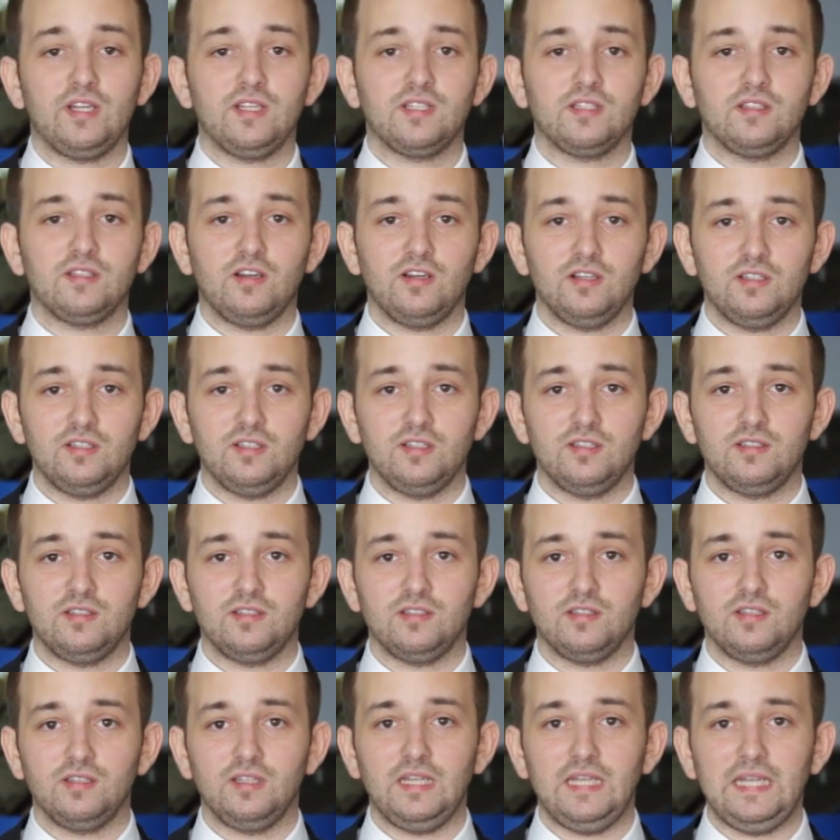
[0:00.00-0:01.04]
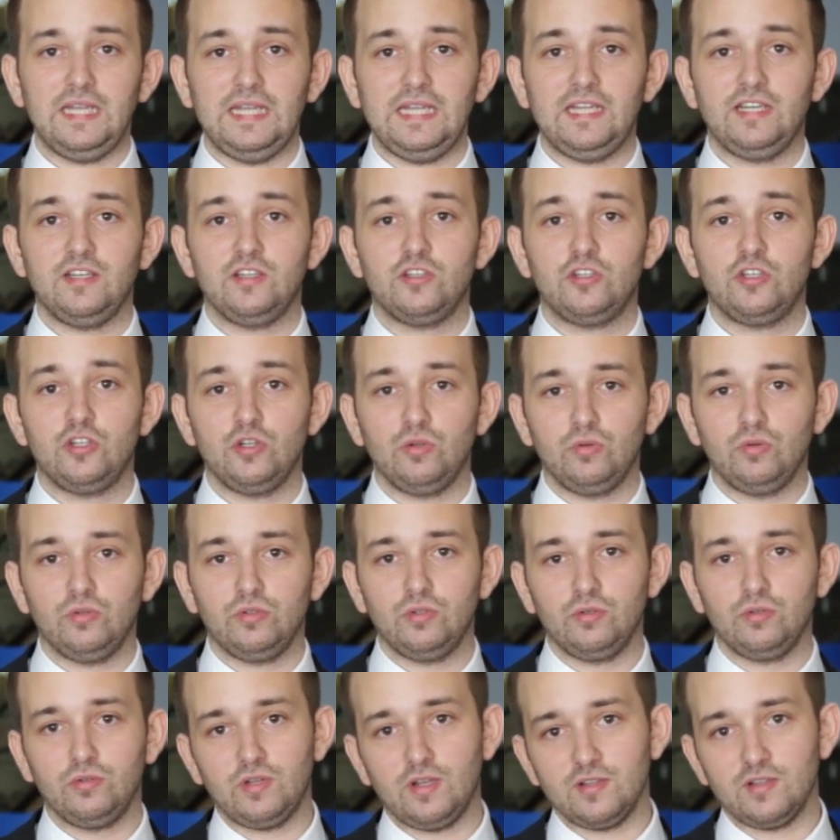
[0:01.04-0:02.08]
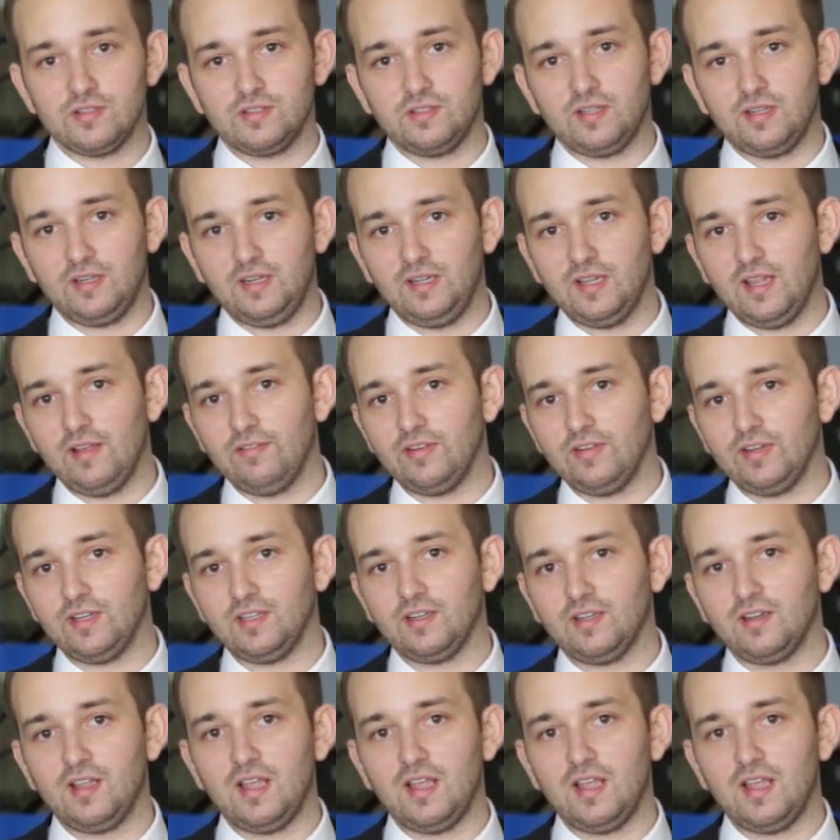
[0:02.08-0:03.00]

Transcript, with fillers: started in June 2011.